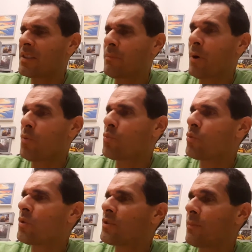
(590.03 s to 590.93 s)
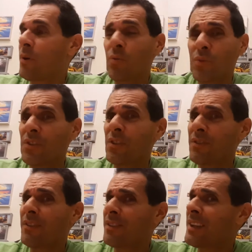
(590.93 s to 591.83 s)
Simone. Simone was a,
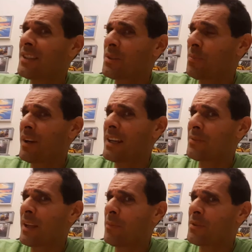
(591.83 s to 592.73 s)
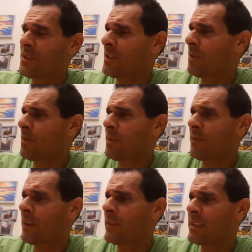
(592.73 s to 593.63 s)
a, nice surprise with Al Pacino.
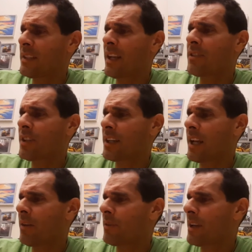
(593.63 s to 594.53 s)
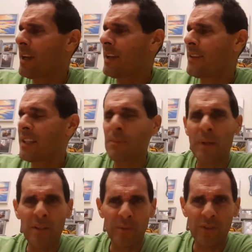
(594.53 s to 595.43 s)
If you haven't seen that? Check it out. The
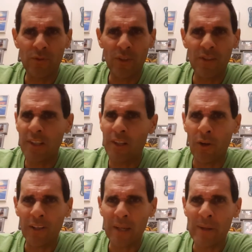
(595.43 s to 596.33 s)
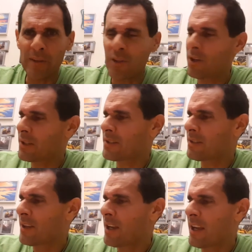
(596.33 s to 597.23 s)
Expendables trilogy. They all came out in August.
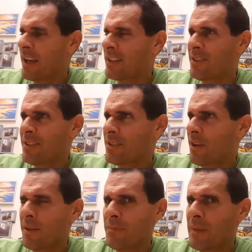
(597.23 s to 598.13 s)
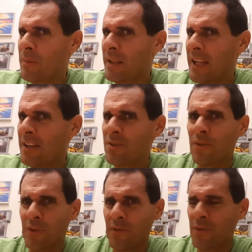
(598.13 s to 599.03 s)
I just saw them maybe last
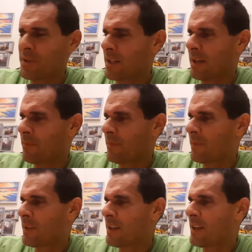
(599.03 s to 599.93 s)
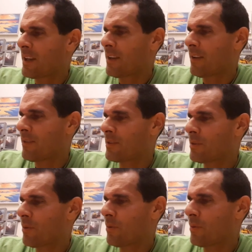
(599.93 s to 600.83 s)
year for the first time.
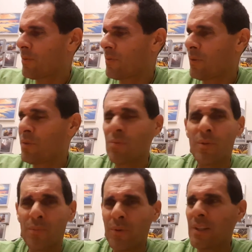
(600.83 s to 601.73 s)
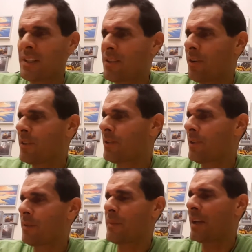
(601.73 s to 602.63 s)
So those were pretty darn good,